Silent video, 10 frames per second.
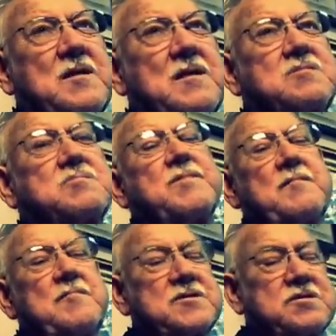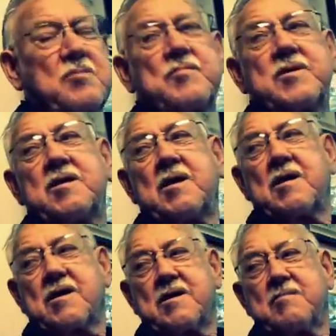There's been so many
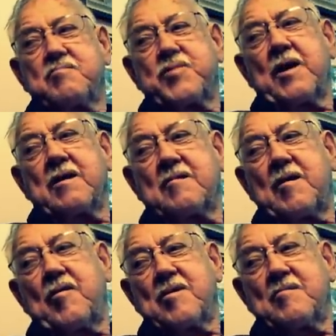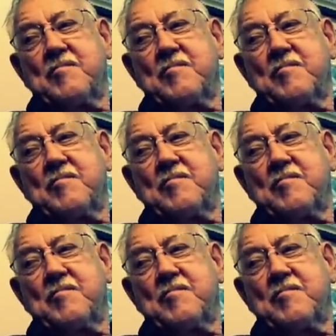I can't even think of all of them.